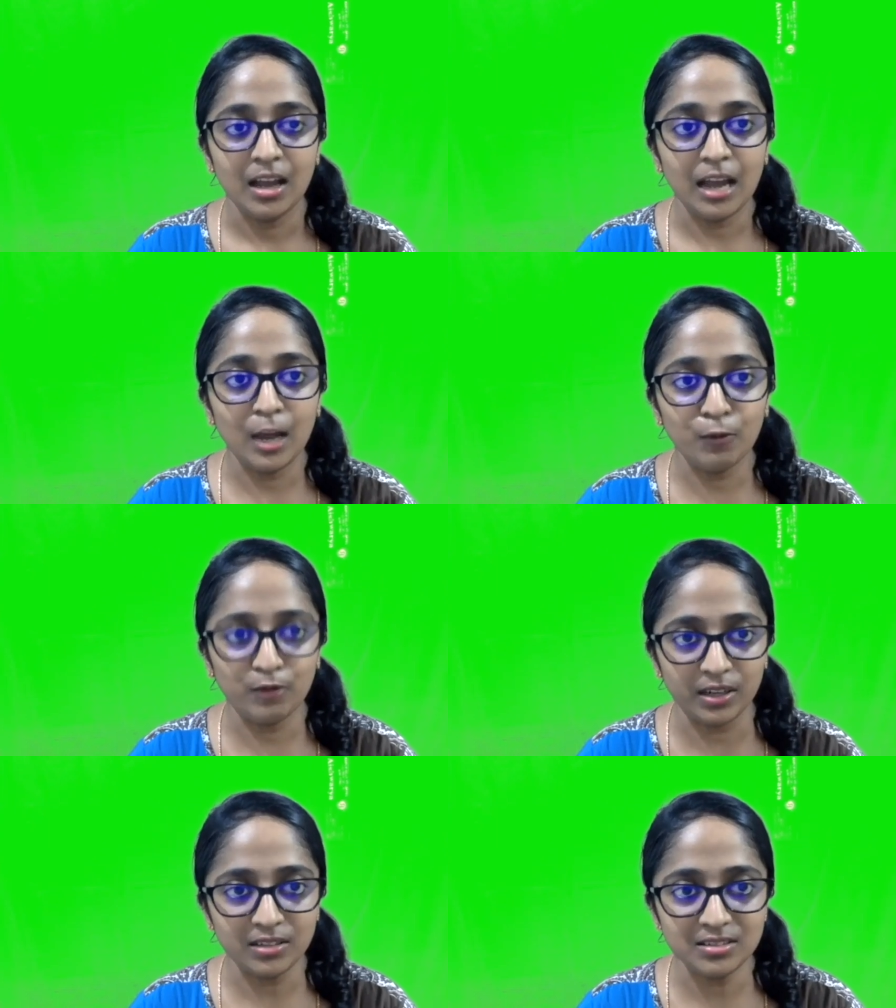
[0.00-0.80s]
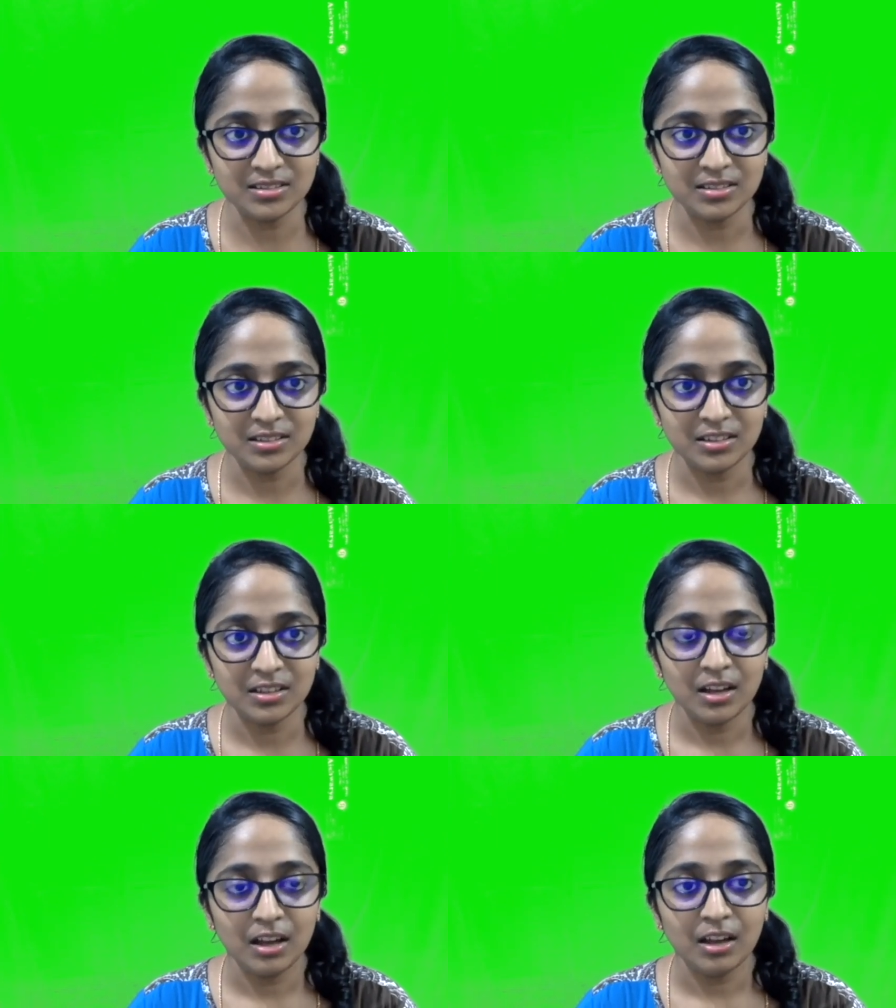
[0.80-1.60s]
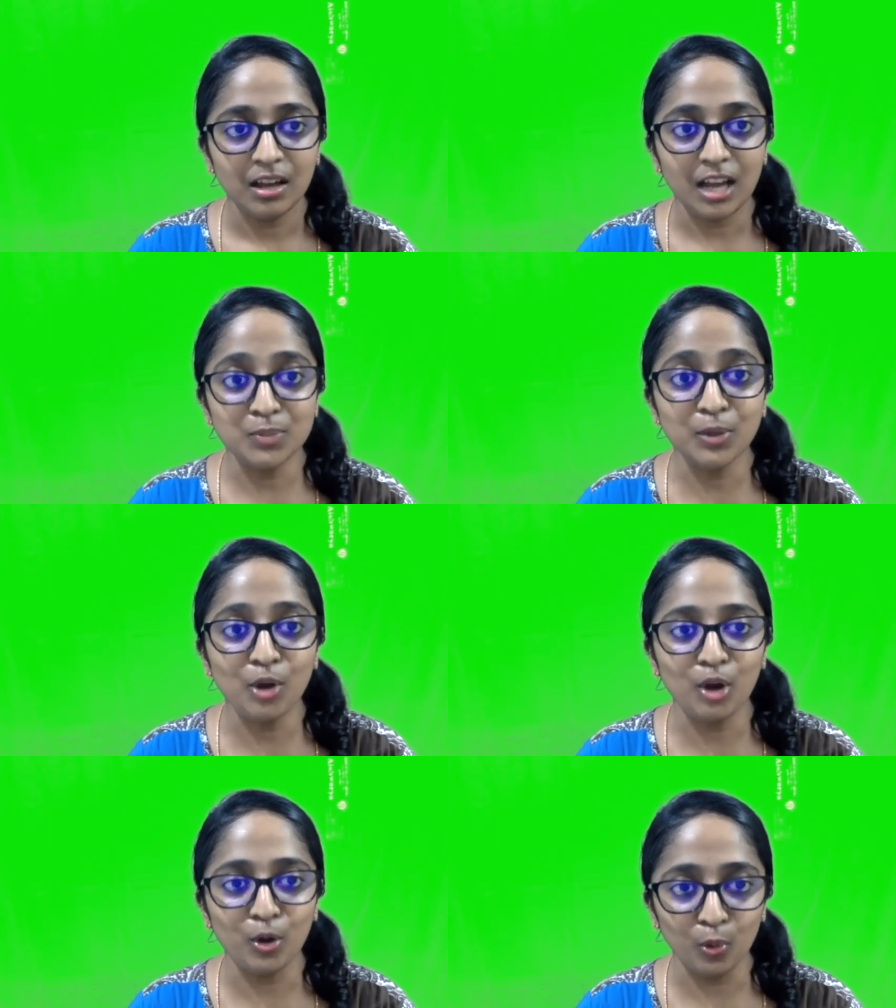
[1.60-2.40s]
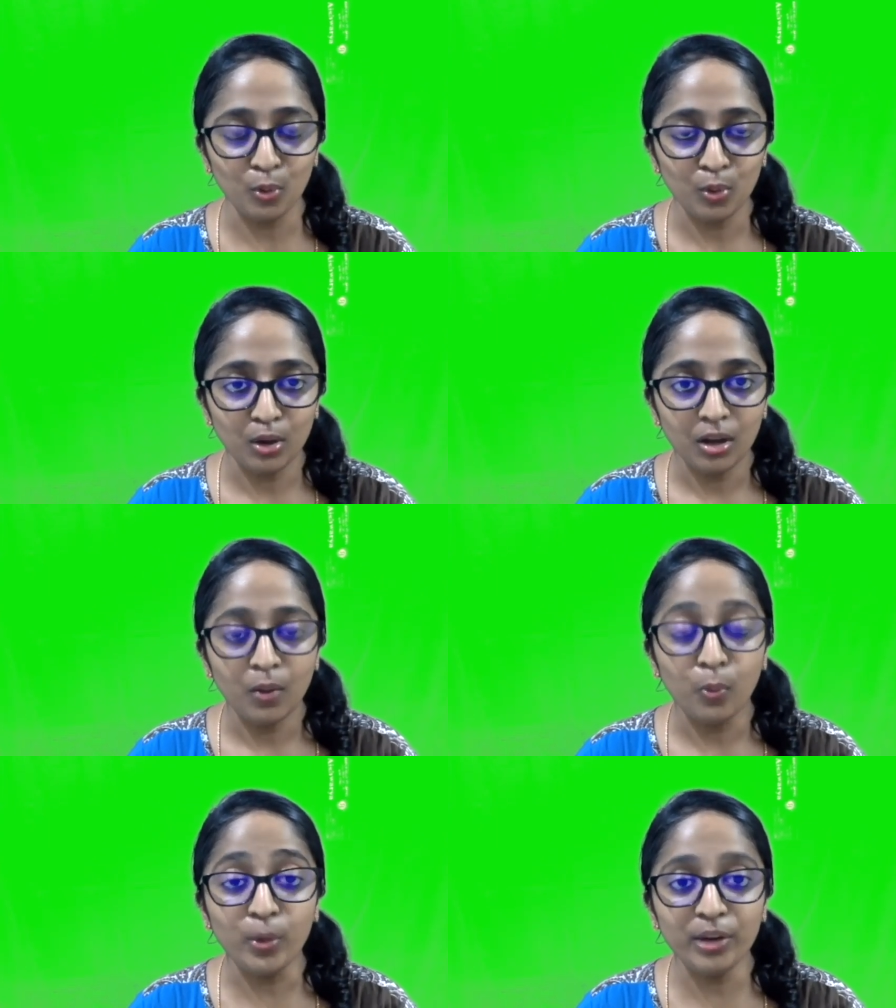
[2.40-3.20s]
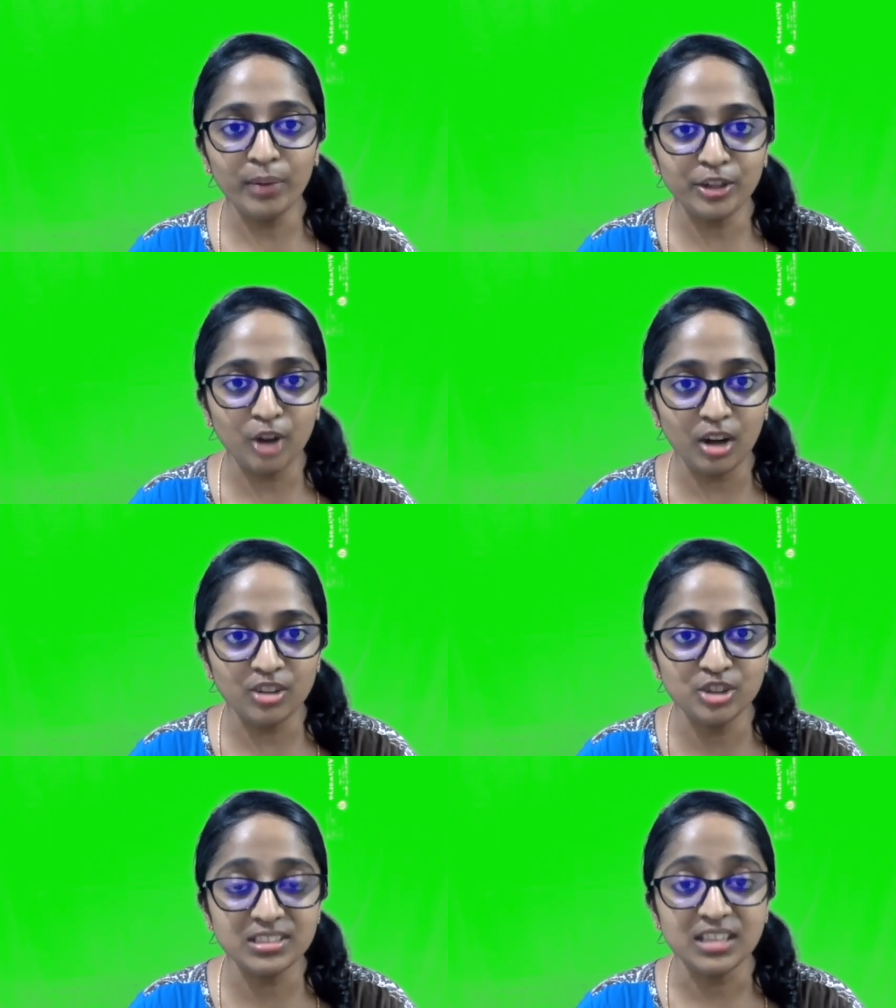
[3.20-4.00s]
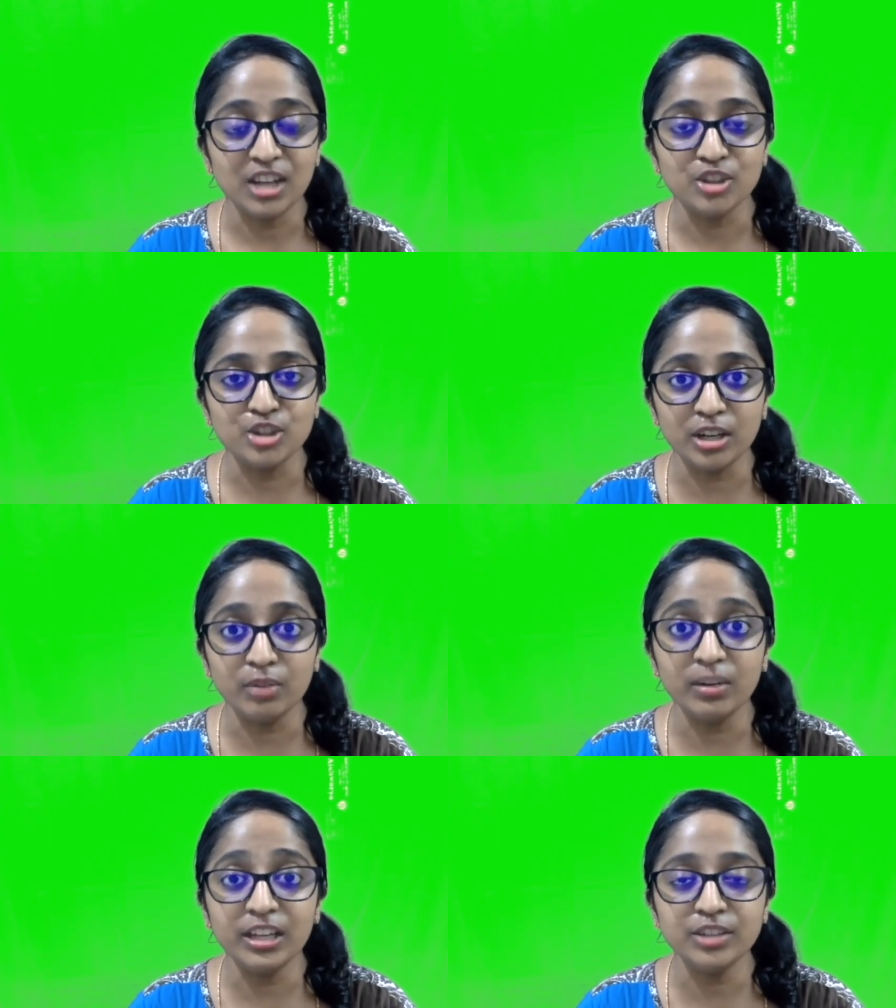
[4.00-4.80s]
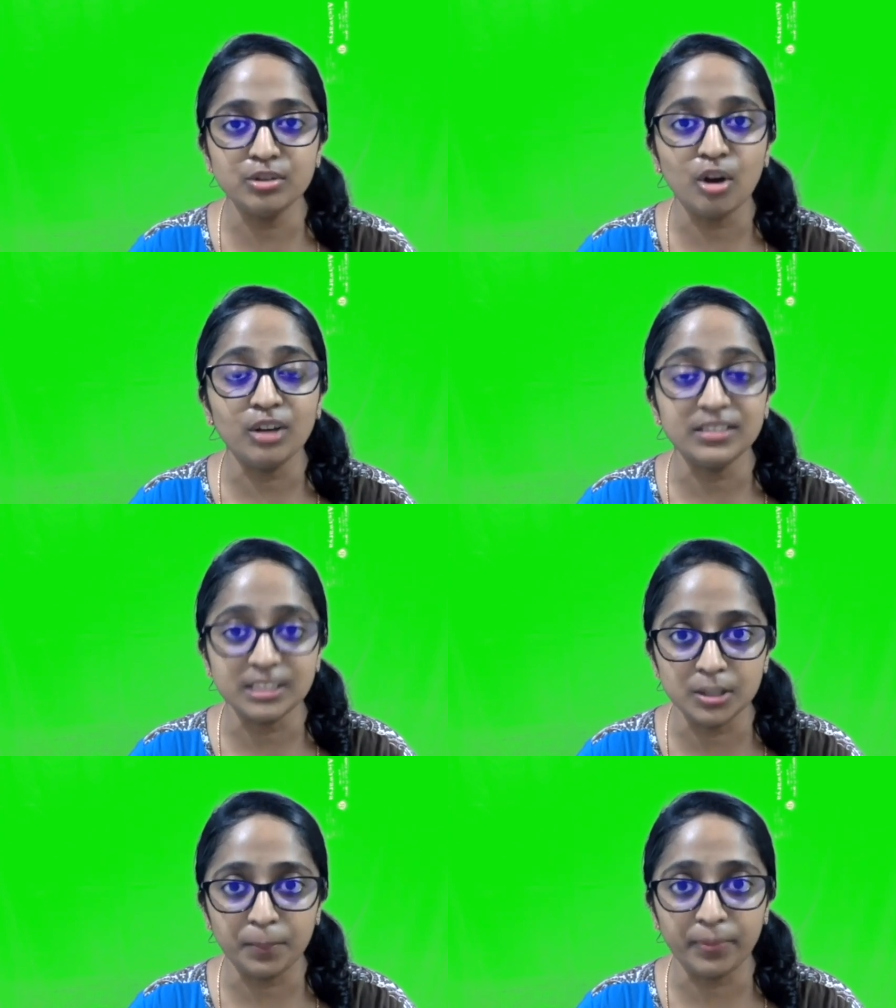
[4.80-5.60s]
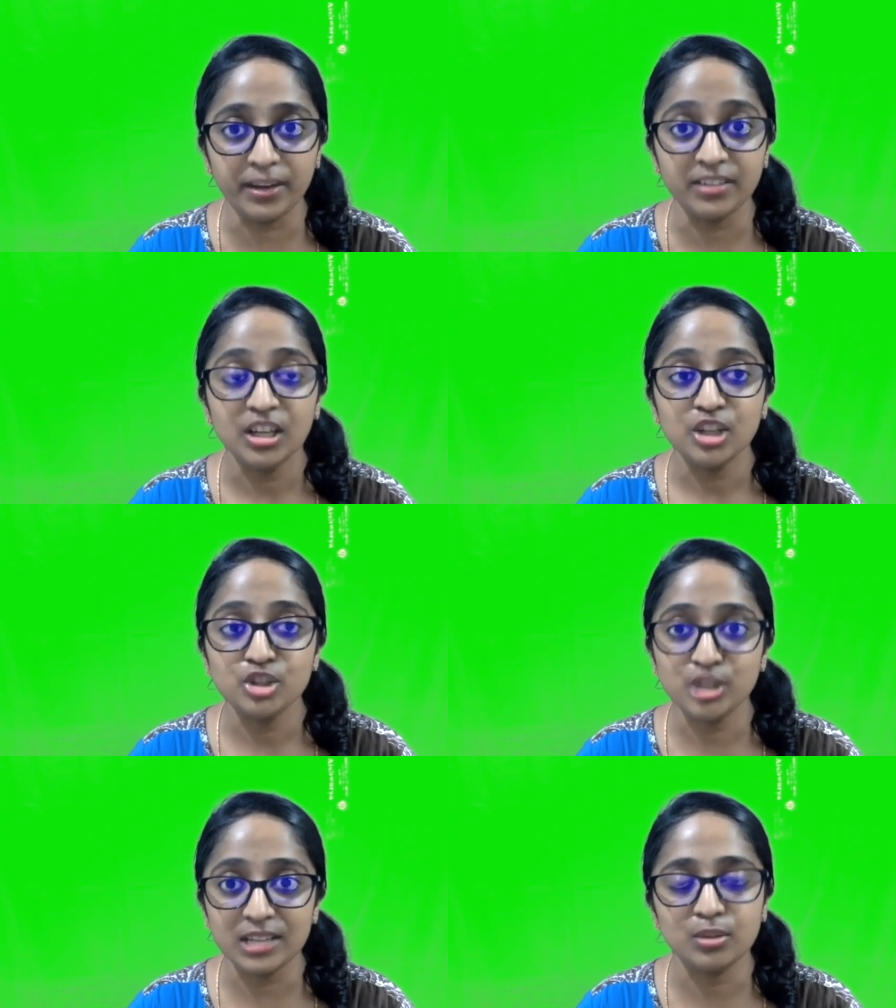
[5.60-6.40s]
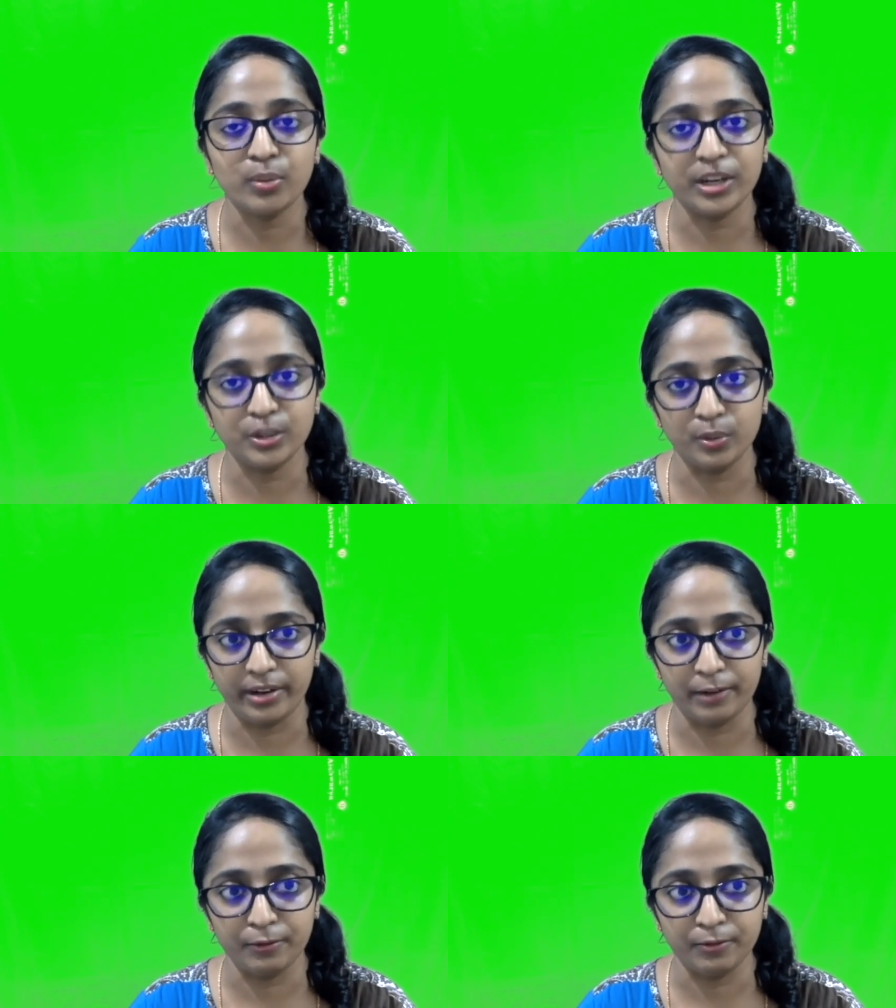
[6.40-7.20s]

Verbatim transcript: Hello friends. As we all know, we radiologists generally do not interpret chest radiograph.